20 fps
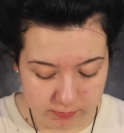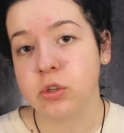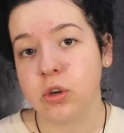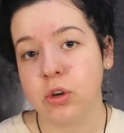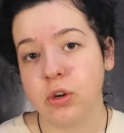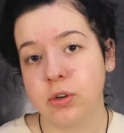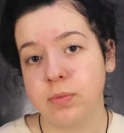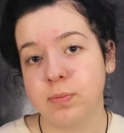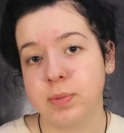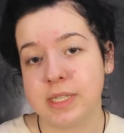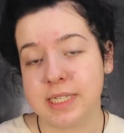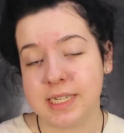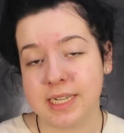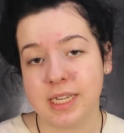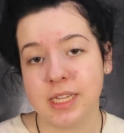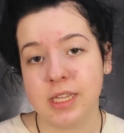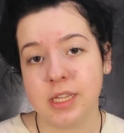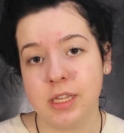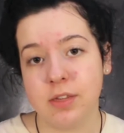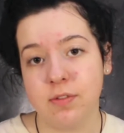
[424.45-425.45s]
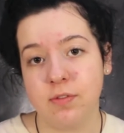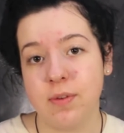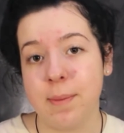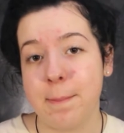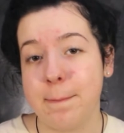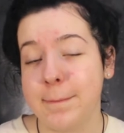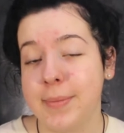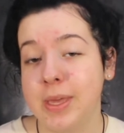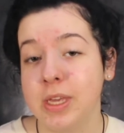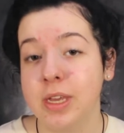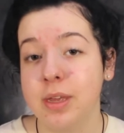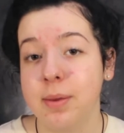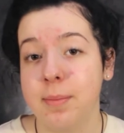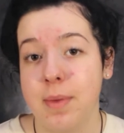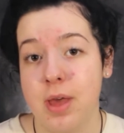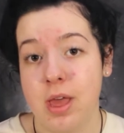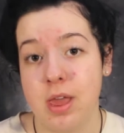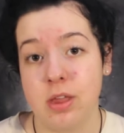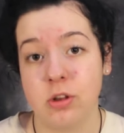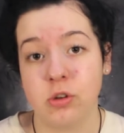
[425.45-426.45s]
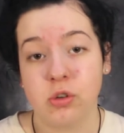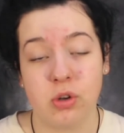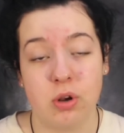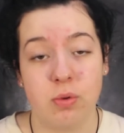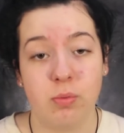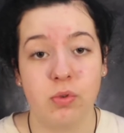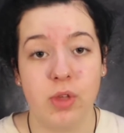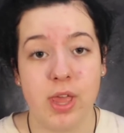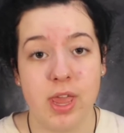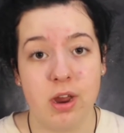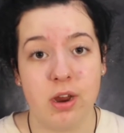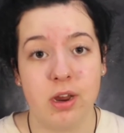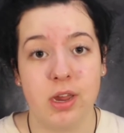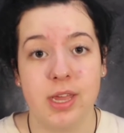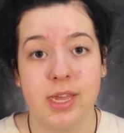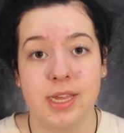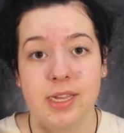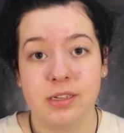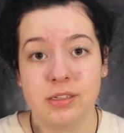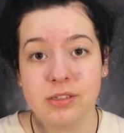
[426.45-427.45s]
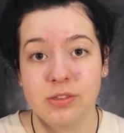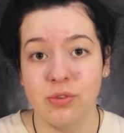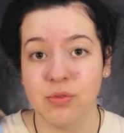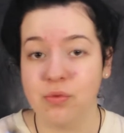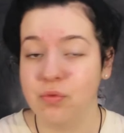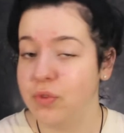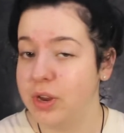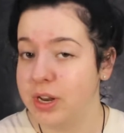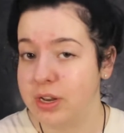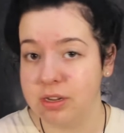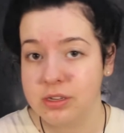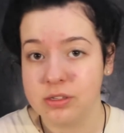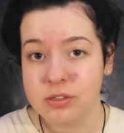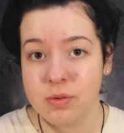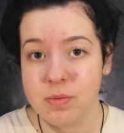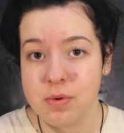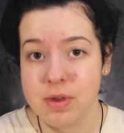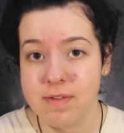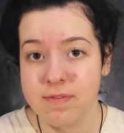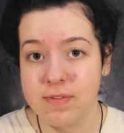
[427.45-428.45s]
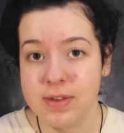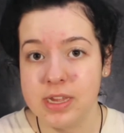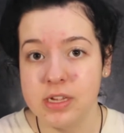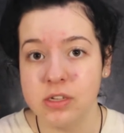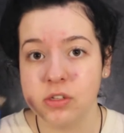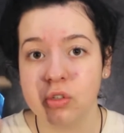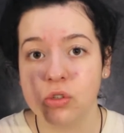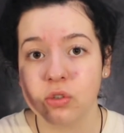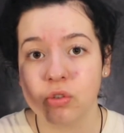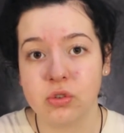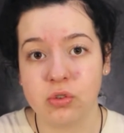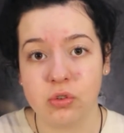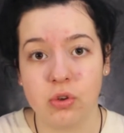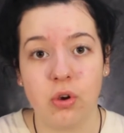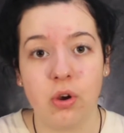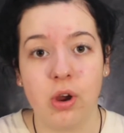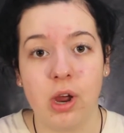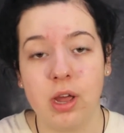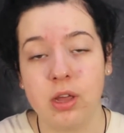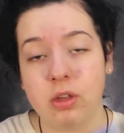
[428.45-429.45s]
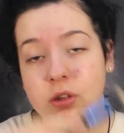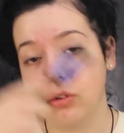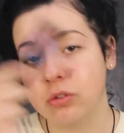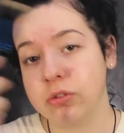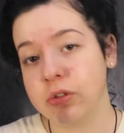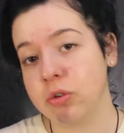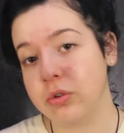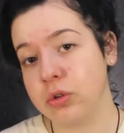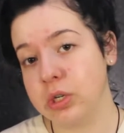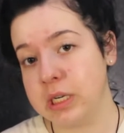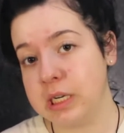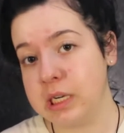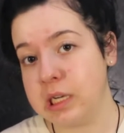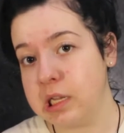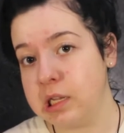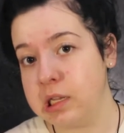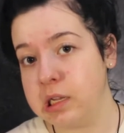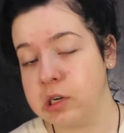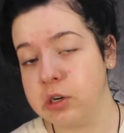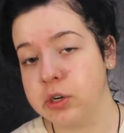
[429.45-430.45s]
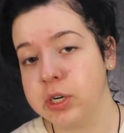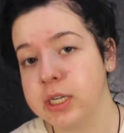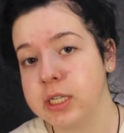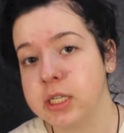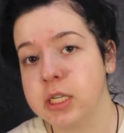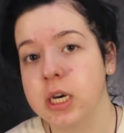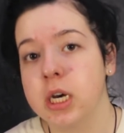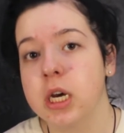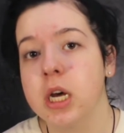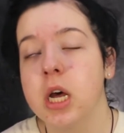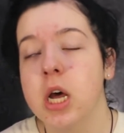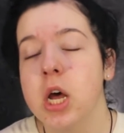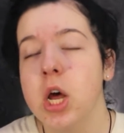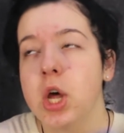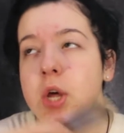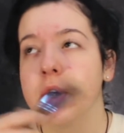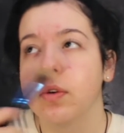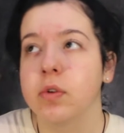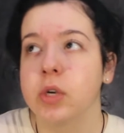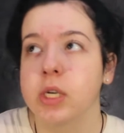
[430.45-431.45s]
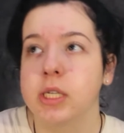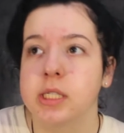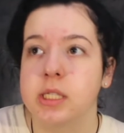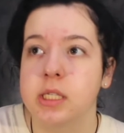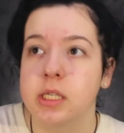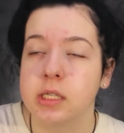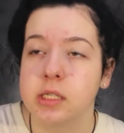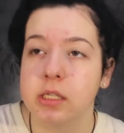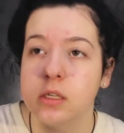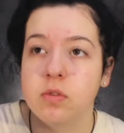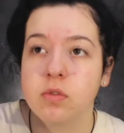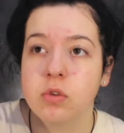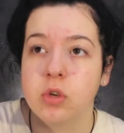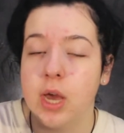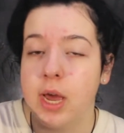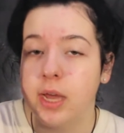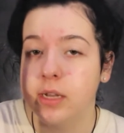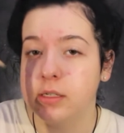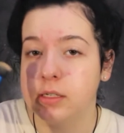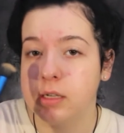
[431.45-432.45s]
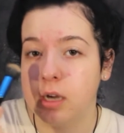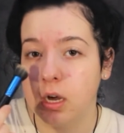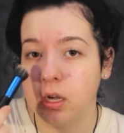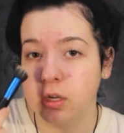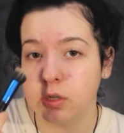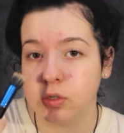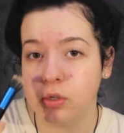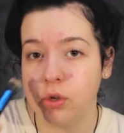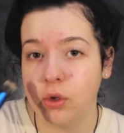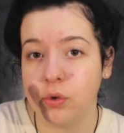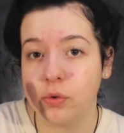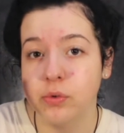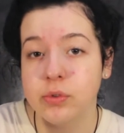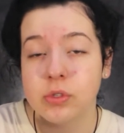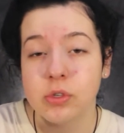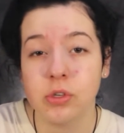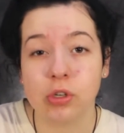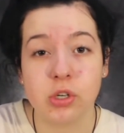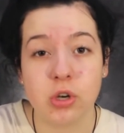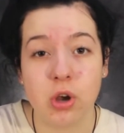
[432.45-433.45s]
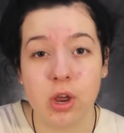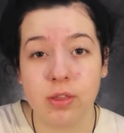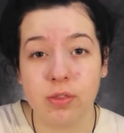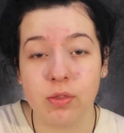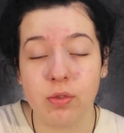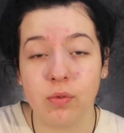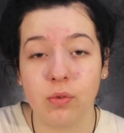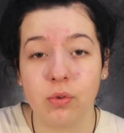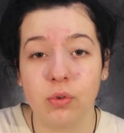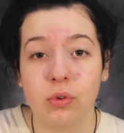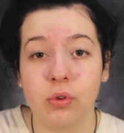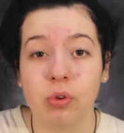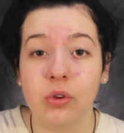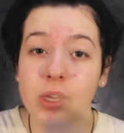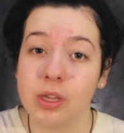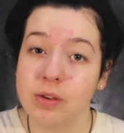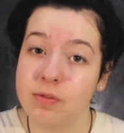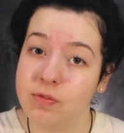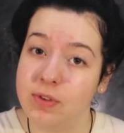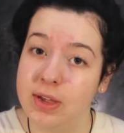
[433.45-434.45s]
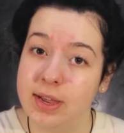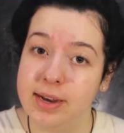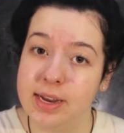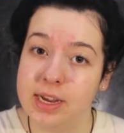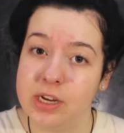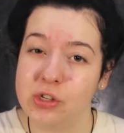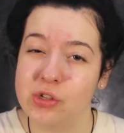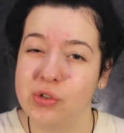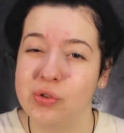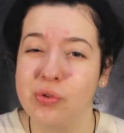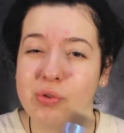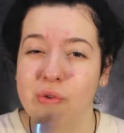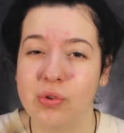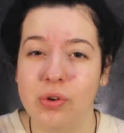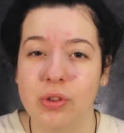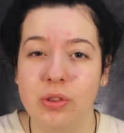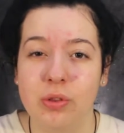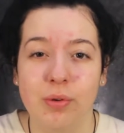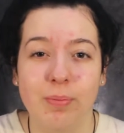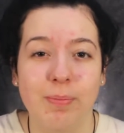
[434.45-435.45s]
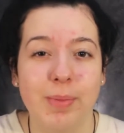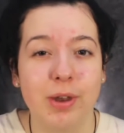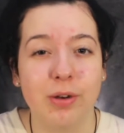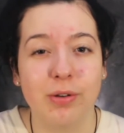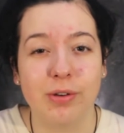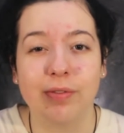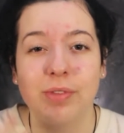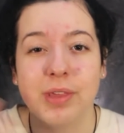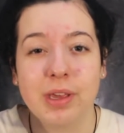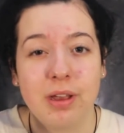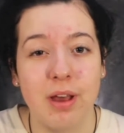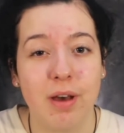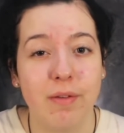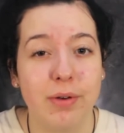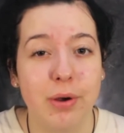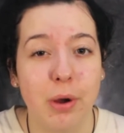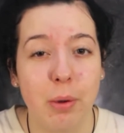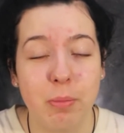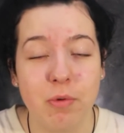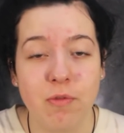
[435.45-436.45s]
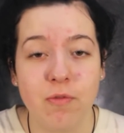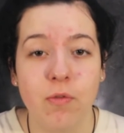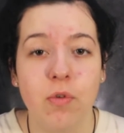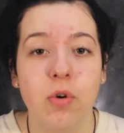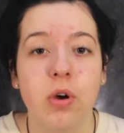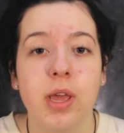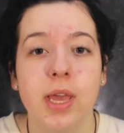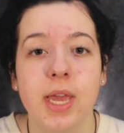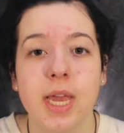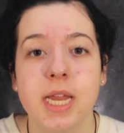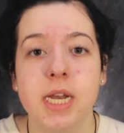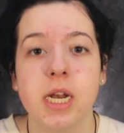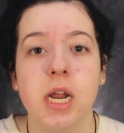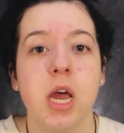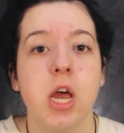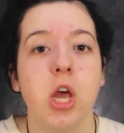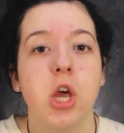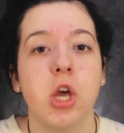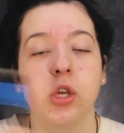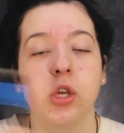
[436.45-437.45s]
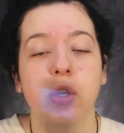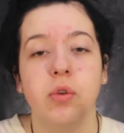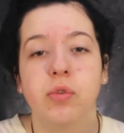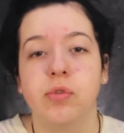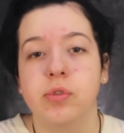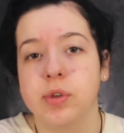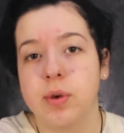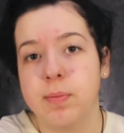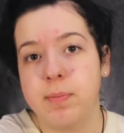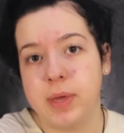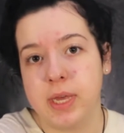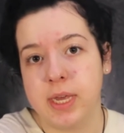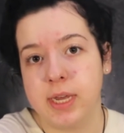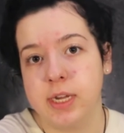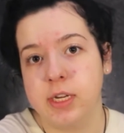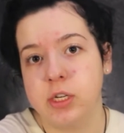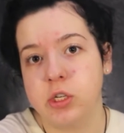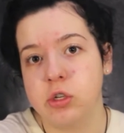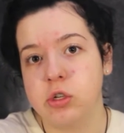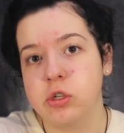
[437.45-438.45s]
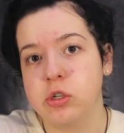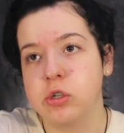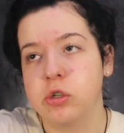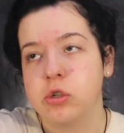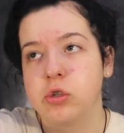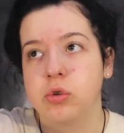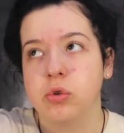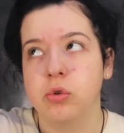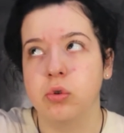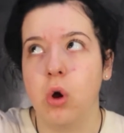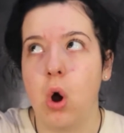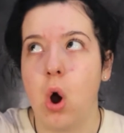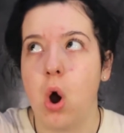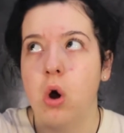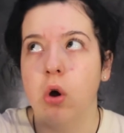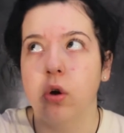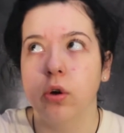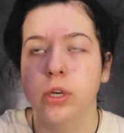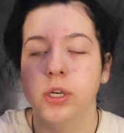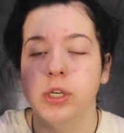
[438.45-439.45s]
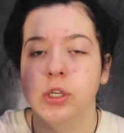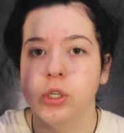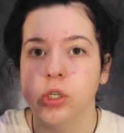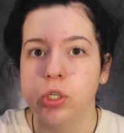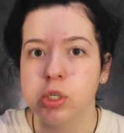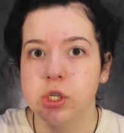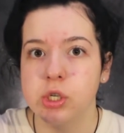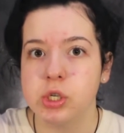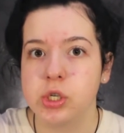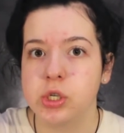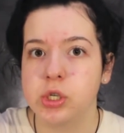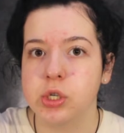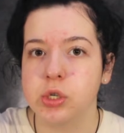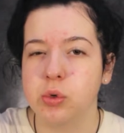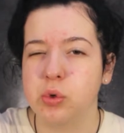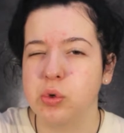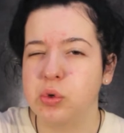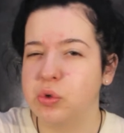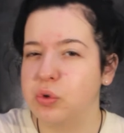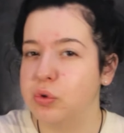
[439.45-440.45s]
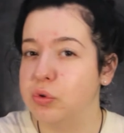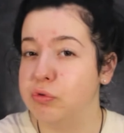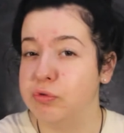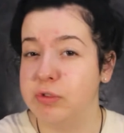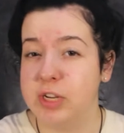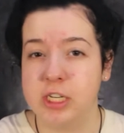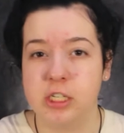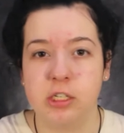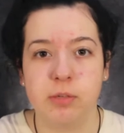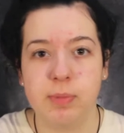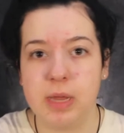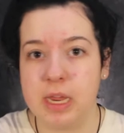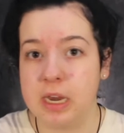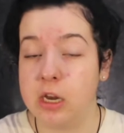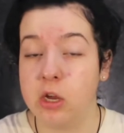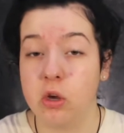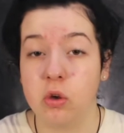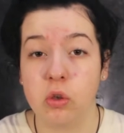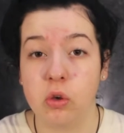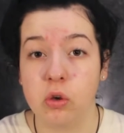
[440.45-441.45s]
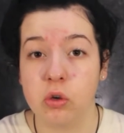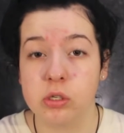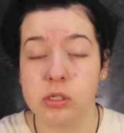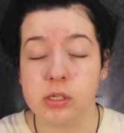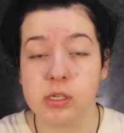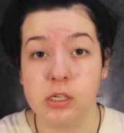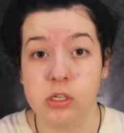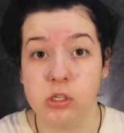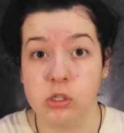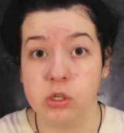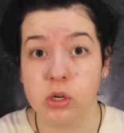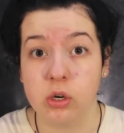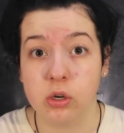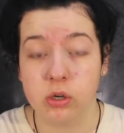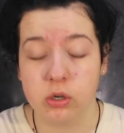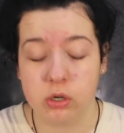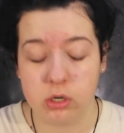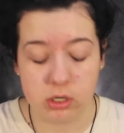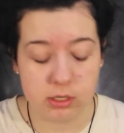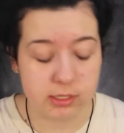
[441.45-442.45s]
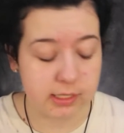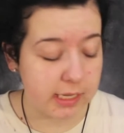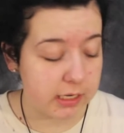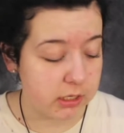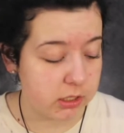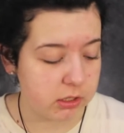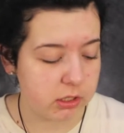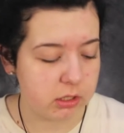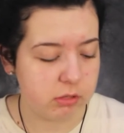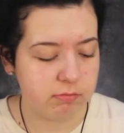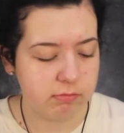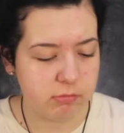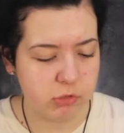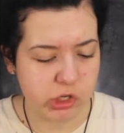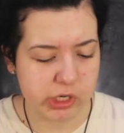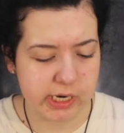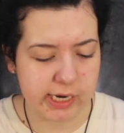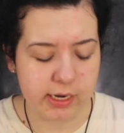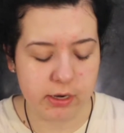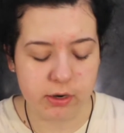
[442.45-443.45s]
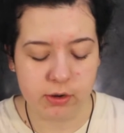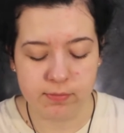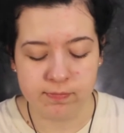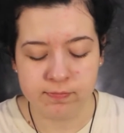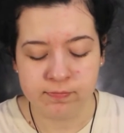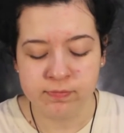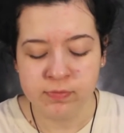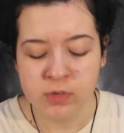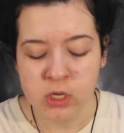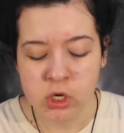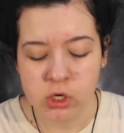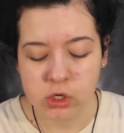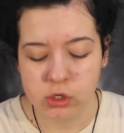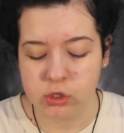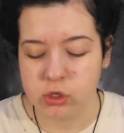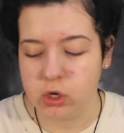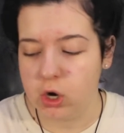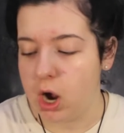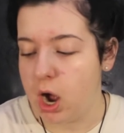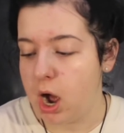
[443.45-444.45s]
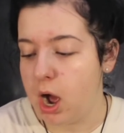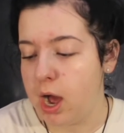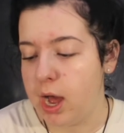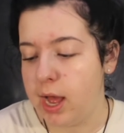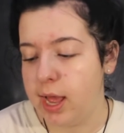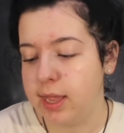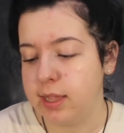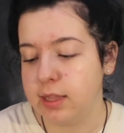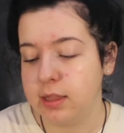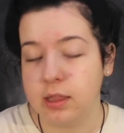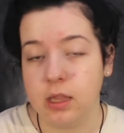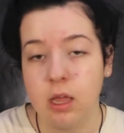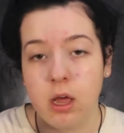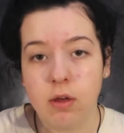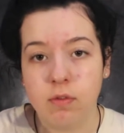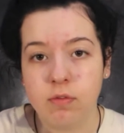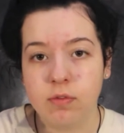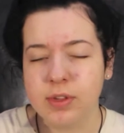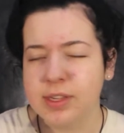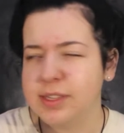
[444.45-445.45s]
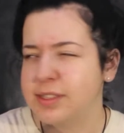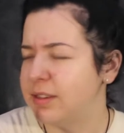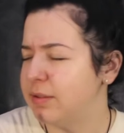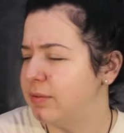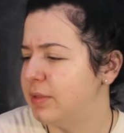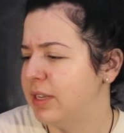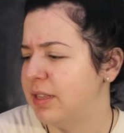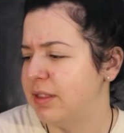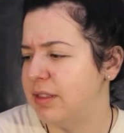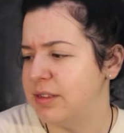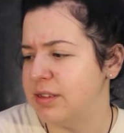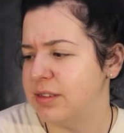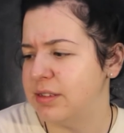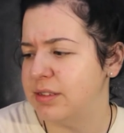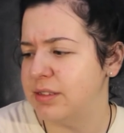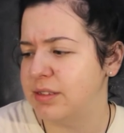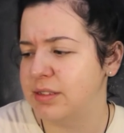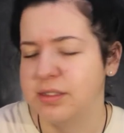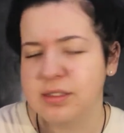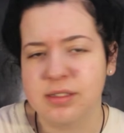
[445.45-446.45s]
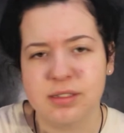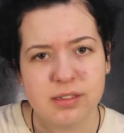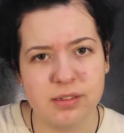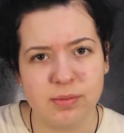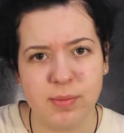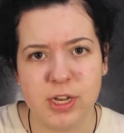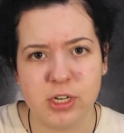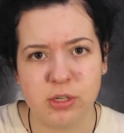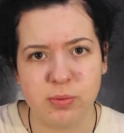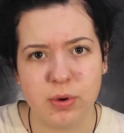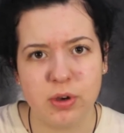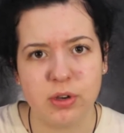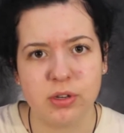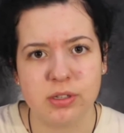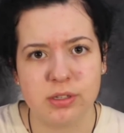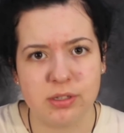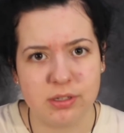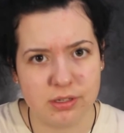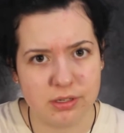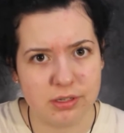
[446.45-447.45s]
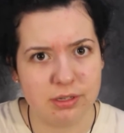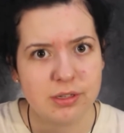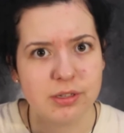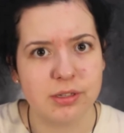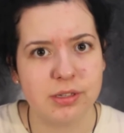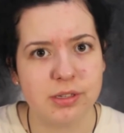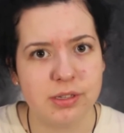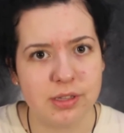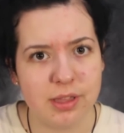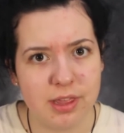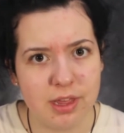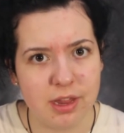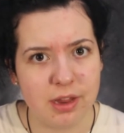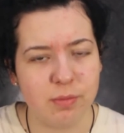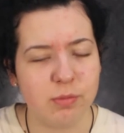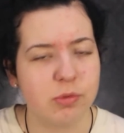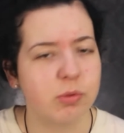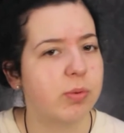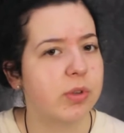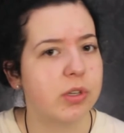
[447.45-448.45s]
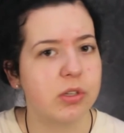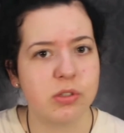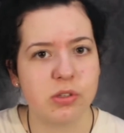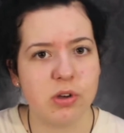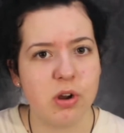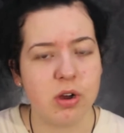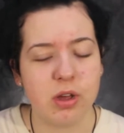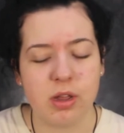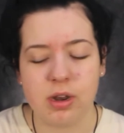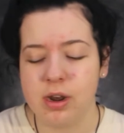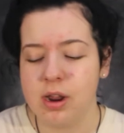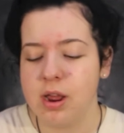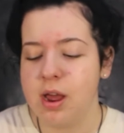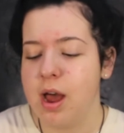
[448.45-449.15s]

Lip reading: So particularly for me, my trouble area is the redness on my face, so I use a green color corrector. For instance, if you had dark circles that shine through in foundation or look better if they're covered up beforehand, use a peach to orange or red depending on your skin tone slash shade. So I love, it seems like this is Smashbox themed, but it's not.